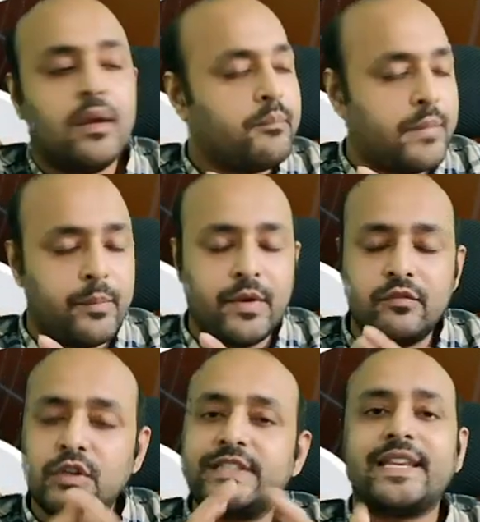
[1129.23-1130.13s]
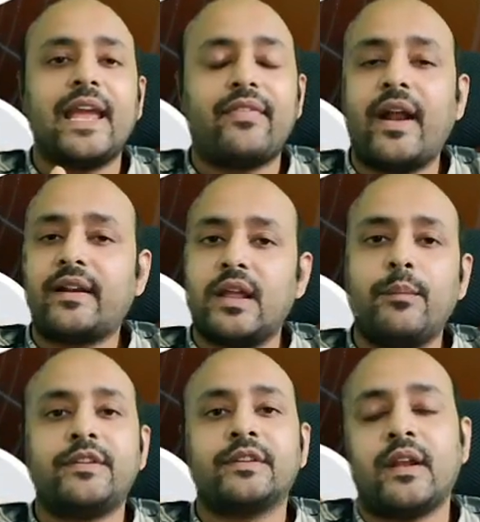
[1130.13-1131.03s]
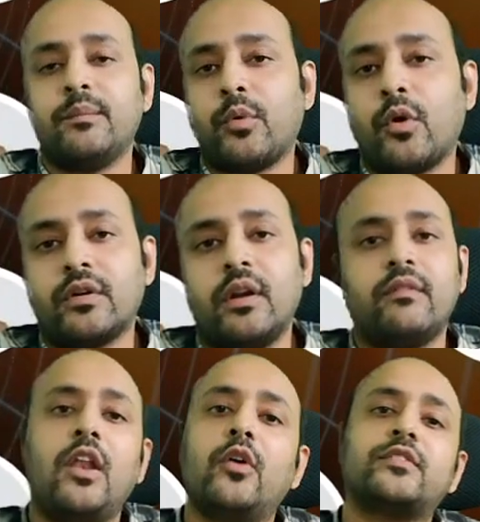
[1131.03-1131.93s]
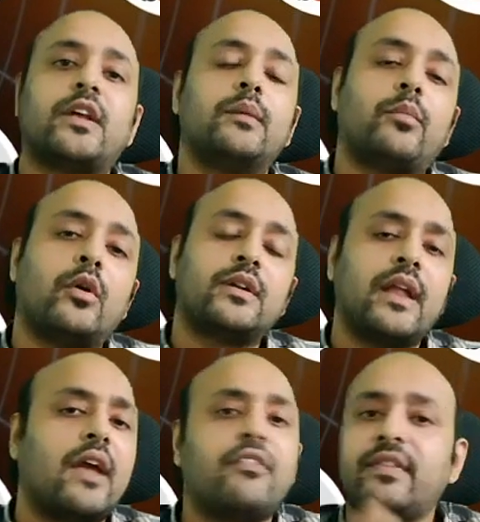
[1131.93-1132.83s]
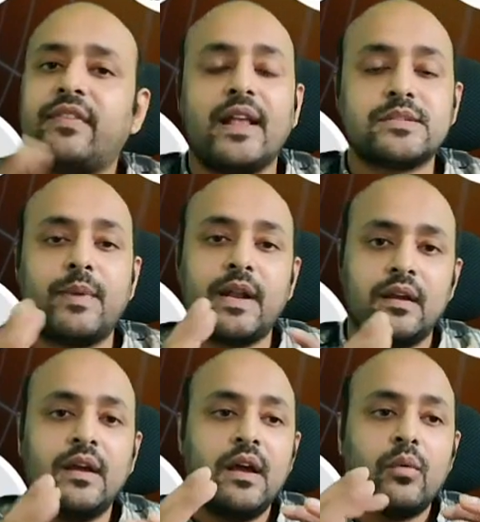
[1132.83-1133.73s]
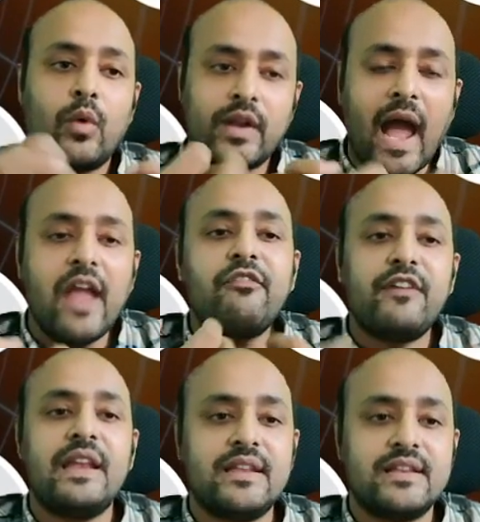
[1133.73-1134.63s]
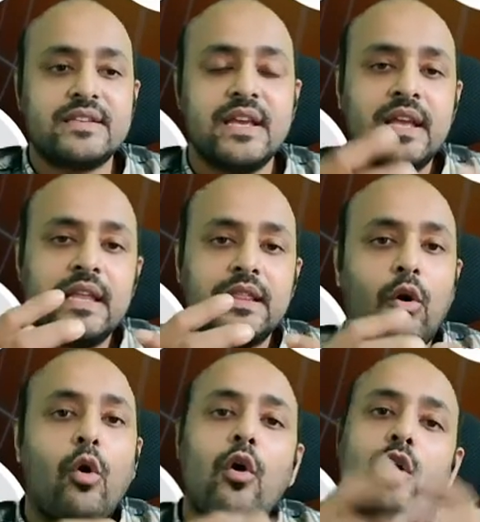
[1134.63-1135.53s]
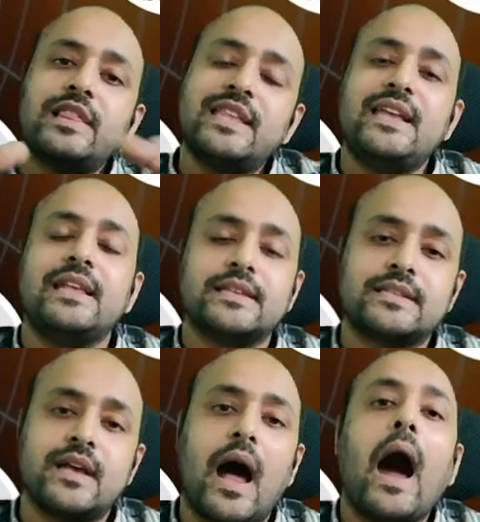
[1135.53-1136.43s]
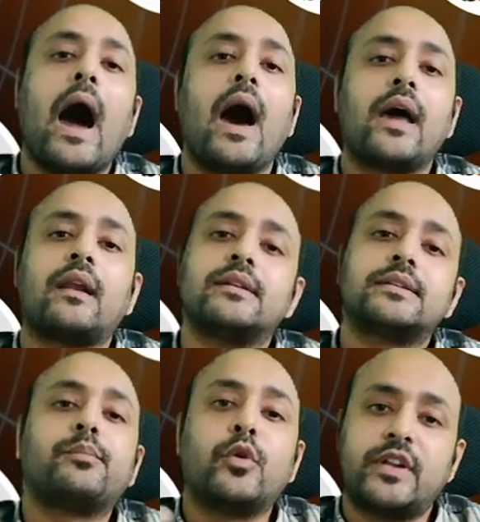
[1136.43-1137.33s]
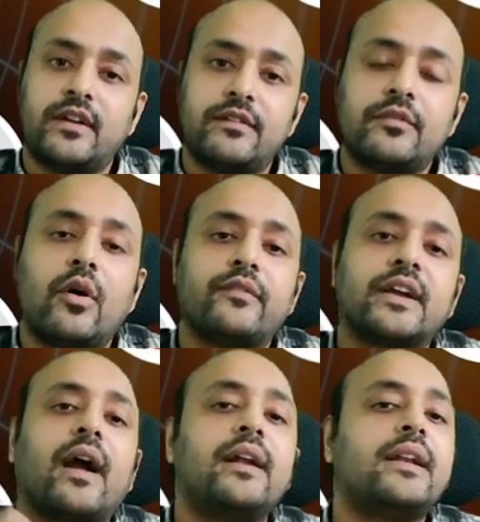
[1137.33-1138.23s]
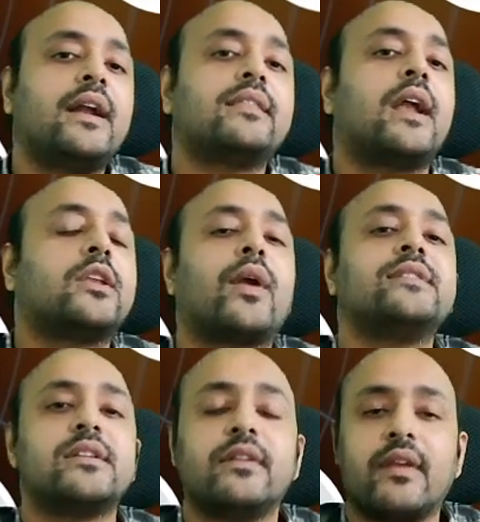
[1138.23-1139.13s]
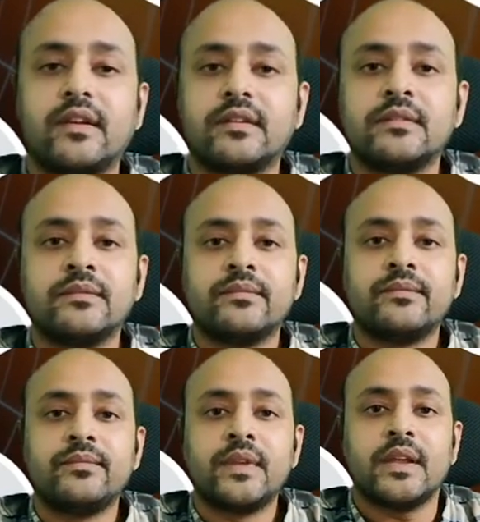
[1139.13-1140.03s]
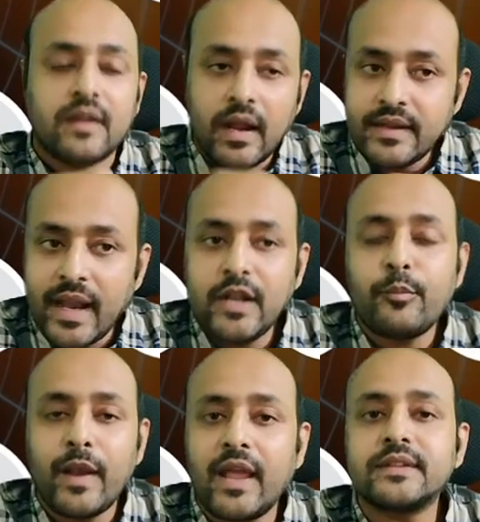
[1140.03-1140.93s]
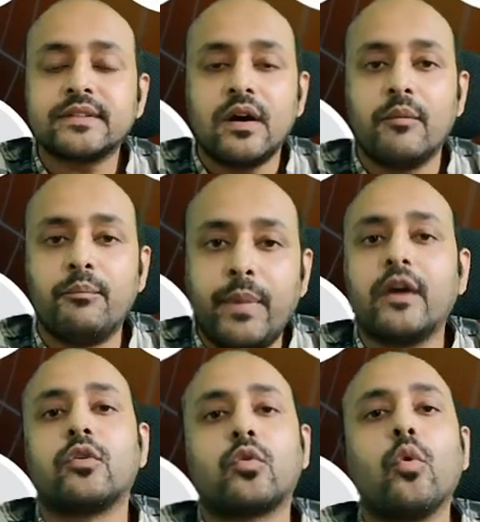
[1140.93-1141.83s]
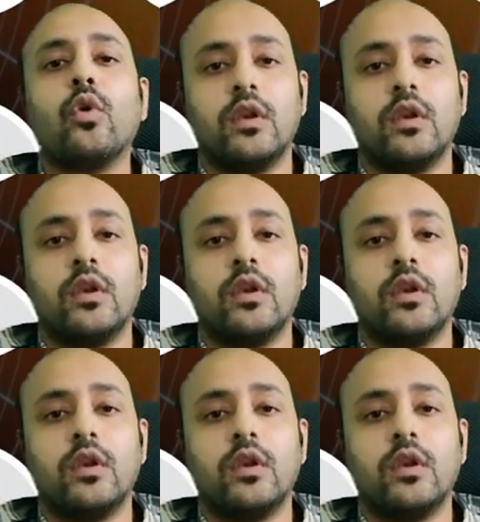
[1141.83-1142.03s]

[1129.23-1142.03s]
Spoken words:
People will say that images are important, videos are important, everything else. But what I feel is all these are supportive of the content that you can generate. Content plays a big role.